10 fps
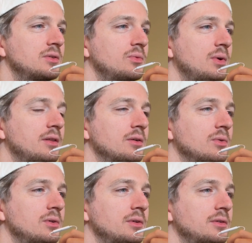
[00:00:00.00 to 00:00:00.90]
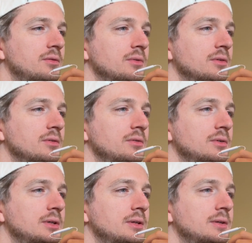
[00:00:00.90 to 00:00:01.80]
the weather rolling through.
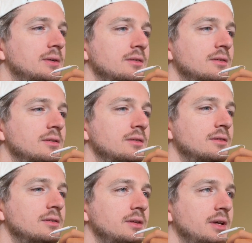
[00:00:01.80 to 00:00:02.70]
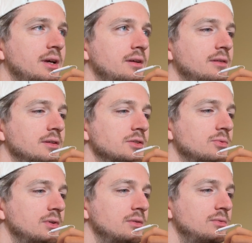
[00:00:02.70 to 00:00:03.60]
Yeah, this
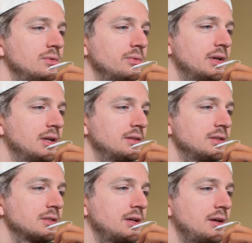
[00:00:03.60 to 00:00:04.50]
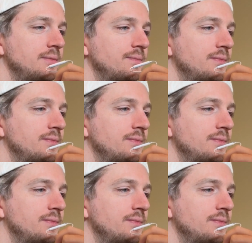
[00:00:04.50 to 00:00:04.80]
one. We'll re-edit this guy.